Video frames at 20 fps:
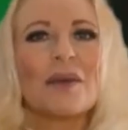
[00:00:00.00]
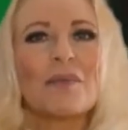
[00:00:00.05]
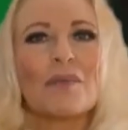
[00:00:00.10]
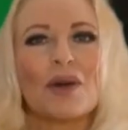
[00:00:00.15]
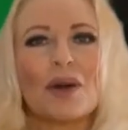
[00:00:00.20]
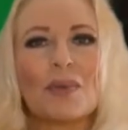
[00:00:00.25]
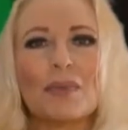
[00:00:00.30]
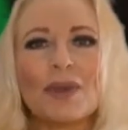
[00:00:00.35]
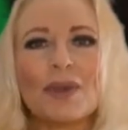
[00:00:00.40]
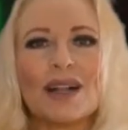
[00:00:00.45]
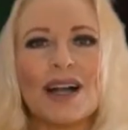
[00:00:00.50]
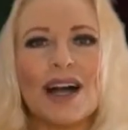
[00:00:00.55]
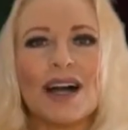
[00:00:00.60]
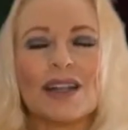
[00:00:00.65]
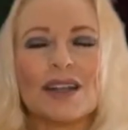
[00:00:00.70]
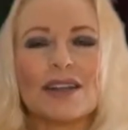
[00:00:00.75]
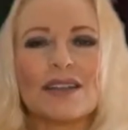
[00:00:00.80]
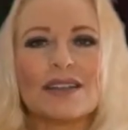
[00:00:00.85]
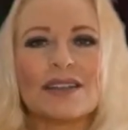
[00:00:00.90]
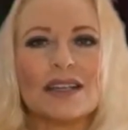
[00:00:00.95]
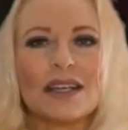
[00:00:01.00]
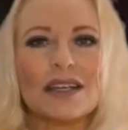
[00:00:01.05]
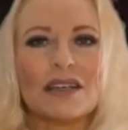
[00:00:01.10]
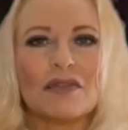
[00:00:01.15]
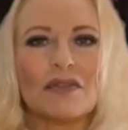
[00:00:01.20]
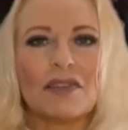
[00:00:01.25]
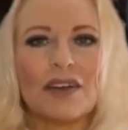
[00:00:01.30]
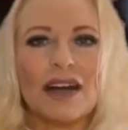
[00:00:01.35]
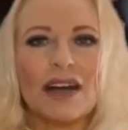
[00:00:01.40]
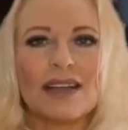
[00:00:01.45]
Purple color
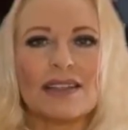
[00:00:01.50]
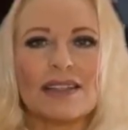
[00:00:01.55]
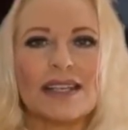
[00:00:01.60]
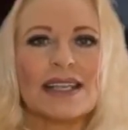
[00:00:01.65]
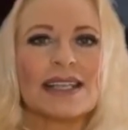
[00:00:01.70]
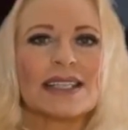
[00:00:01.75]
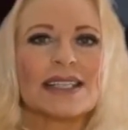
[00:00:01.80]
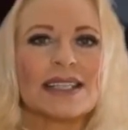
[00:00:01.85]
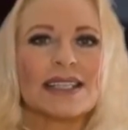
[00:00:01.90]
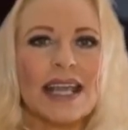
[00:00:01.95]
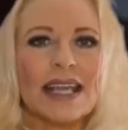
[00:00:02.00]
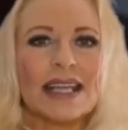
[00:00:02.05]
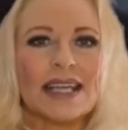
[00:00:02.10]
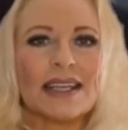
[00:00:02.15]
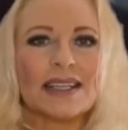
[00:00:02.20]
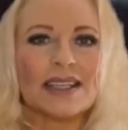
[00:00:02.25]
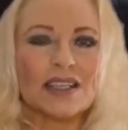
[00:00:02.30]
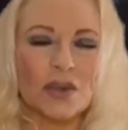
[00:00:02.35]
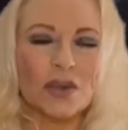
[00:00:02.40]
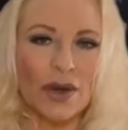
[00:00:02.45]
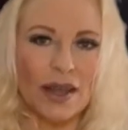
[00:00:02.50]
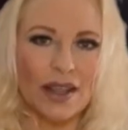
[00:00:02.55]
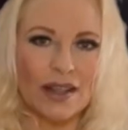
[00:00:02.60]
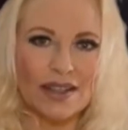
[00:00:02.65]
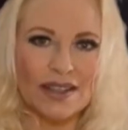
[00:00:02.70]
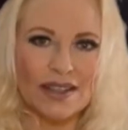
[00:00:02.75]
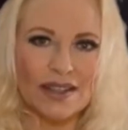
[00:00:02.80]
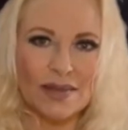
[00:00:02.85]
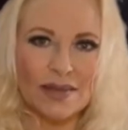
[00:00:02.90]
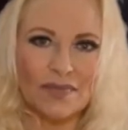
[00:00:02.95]
signifies psychic
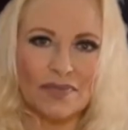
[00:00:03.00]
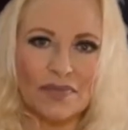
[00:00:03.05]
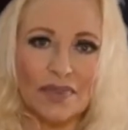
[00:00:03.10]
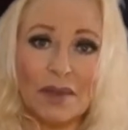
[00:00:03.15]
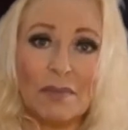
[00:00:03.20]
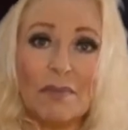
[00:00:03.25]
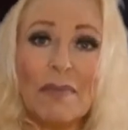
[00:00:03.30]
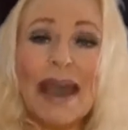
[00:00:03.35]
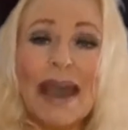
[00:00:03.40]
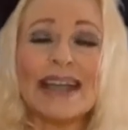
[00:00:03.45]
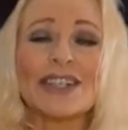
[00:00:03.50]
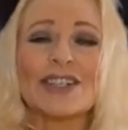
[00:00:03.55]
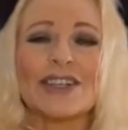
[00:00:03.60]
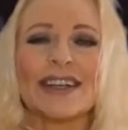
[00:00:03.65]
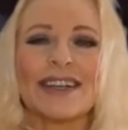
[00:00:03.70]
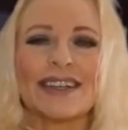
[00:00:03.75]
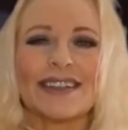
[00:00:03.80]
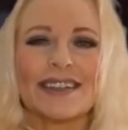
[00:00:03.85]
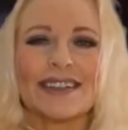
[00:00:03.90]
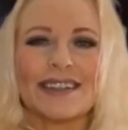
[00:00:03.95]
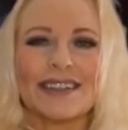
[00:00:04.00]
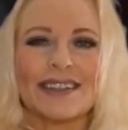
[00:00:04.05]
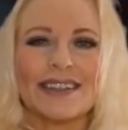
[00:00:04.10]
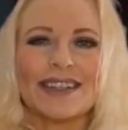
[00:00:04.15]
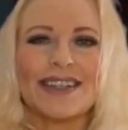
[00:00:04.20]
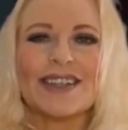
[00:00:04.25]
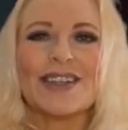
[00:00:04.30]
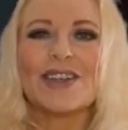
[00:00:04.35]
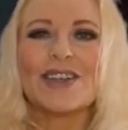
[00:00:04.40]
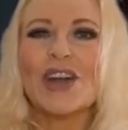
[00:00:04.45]
strengths, magic,
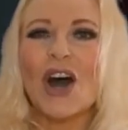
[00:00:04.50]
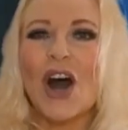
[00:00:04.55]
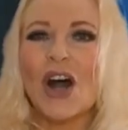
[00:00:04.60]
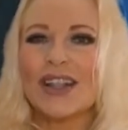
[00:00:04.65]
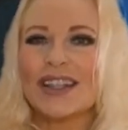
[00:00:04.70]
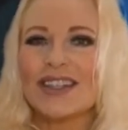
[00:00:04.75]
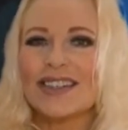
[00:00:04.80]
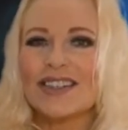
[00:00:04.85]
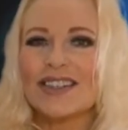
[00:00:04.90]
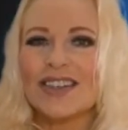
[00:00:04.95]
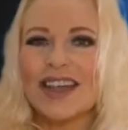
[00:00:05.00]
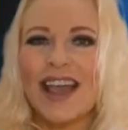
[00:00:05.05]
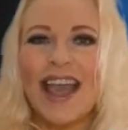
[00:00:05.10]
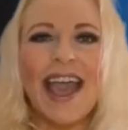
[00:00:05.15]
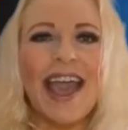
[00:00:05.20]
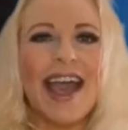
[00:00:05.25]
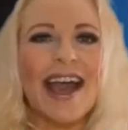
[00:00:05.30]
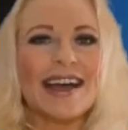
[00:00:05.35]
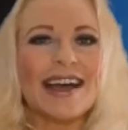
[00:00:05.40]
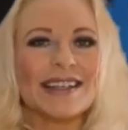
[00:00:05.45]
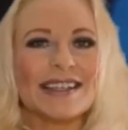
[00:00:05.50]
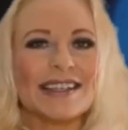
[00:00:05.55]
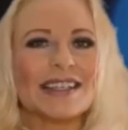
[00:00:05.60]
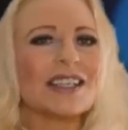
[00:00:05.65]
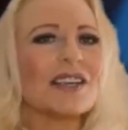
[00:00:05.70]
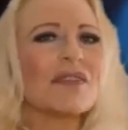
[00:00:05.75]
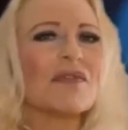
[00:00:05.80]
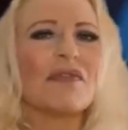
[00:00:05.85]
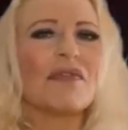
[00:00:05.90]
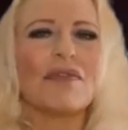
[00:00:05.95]
knowledge, and
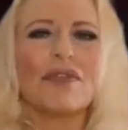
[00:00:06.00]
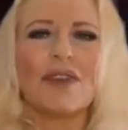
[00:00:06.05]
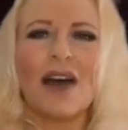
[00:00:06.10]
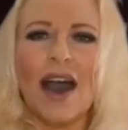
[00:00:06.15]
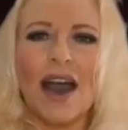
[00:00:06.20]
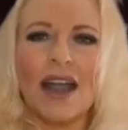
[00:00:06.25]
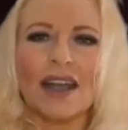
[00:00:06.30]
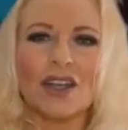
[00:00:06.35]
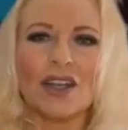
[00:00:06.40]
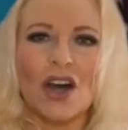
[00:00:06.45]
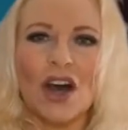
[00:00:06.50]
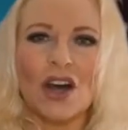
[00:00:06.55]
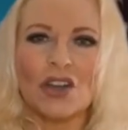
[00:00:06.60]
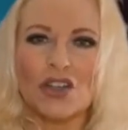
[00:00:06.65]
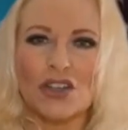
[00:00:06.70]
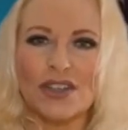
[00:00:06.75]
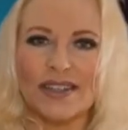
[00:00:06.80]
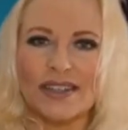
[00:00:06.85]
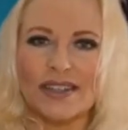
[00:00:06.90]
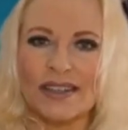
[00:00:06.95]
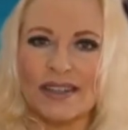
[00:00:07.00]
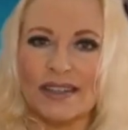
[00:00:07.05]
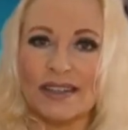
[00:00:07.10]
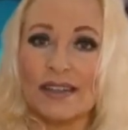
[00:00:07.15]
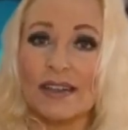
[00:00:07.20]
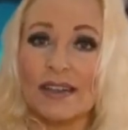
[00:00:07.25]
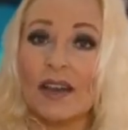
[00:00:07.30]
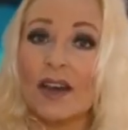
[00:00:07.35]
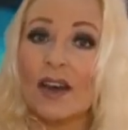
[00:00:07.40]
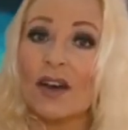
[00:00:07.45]
divine
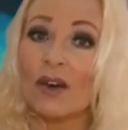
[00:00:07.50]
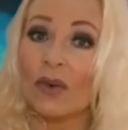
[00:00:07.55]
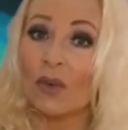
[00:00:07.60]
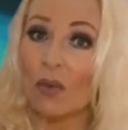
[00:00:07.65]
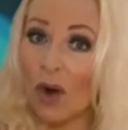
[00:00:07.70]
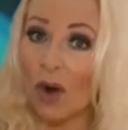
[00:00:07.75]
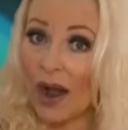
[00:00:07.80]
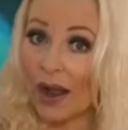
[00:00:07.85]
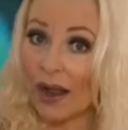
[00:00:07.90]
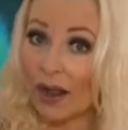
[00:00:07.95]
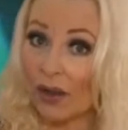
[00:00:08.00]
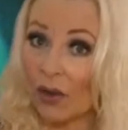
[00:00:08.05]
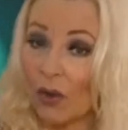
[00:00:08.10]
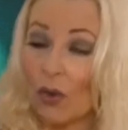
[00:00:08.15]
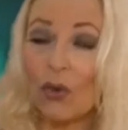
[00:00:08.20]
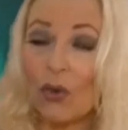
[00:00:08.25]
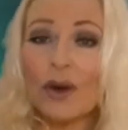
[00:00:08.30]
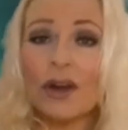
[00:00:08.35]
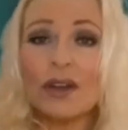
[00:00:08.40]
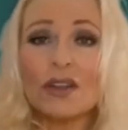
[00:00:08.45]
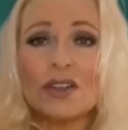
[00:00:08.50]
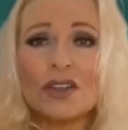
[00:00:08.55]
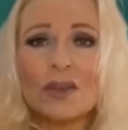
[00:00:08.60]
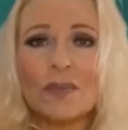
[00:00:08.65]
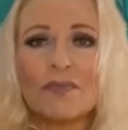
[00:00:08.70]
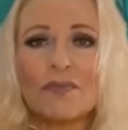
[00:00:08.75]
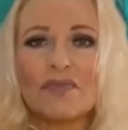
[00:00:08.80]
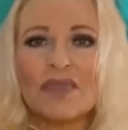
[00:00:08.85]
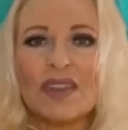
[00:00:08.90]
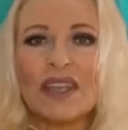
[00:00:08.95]
consciousness, while orange
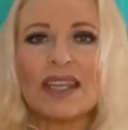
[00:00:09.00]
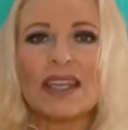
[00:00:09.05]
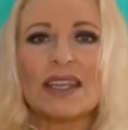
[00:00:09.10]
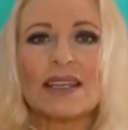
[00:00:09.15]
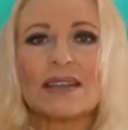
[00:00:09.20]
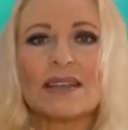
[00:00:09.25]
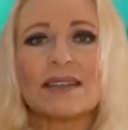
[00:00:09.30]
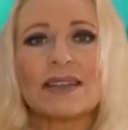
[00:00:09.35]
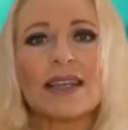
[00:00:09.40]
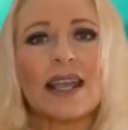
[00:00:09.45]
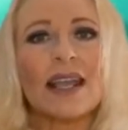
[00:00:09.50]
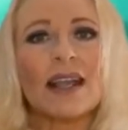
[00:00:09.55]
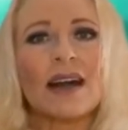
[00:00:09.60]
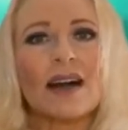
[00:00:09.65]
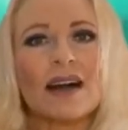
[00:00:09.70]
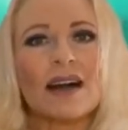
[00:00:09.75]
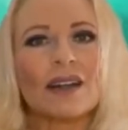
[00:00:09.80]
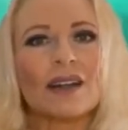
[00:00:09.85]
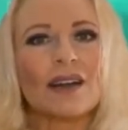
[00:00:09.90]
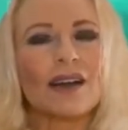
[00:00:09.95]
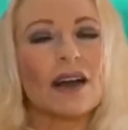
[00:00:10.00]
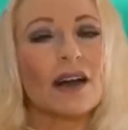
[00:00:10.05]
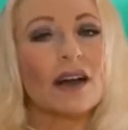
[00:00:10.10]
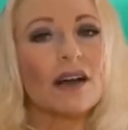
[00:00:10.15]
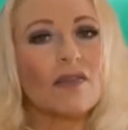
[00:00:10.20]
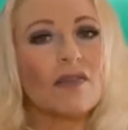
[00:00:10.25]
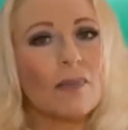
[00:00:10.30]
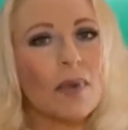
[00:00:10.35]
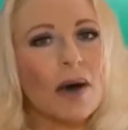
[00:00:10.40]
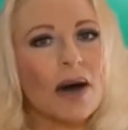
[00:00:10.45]
is a color
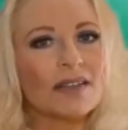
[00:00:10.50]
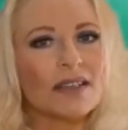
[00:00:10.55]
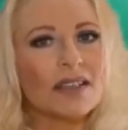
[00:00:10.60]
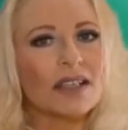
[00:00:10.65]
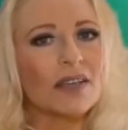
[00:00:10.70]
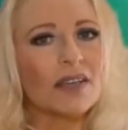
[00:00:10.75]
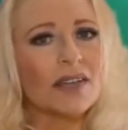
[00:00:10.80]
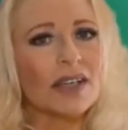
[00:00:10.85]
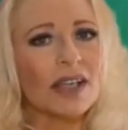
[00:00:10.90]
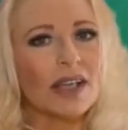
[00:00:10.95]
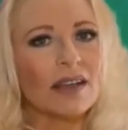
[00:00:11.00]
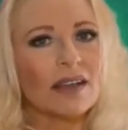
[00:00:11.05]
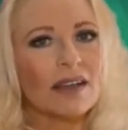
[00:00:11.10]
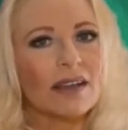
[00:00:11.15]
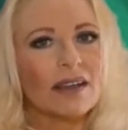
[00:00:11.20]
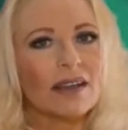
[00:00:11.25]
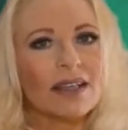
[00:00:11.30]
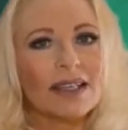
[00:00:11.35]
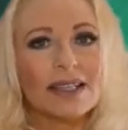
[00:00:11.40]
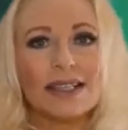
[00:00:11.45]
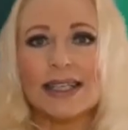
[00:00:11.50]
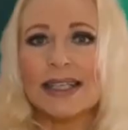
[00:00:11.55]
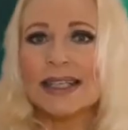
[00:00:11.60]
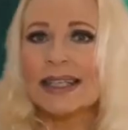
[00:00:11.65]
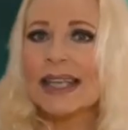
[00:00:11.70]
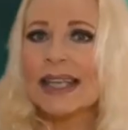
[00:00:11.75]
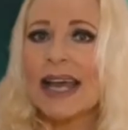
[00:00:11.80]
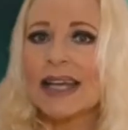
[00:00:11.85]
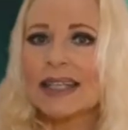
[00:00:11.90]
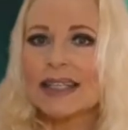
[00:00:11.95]
of positivity,
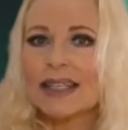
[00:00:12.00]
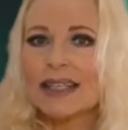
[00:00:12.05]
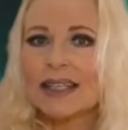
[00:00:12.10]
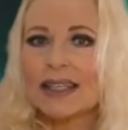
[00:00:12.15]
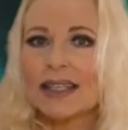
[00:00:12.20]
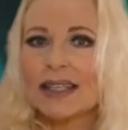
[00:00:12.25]
success,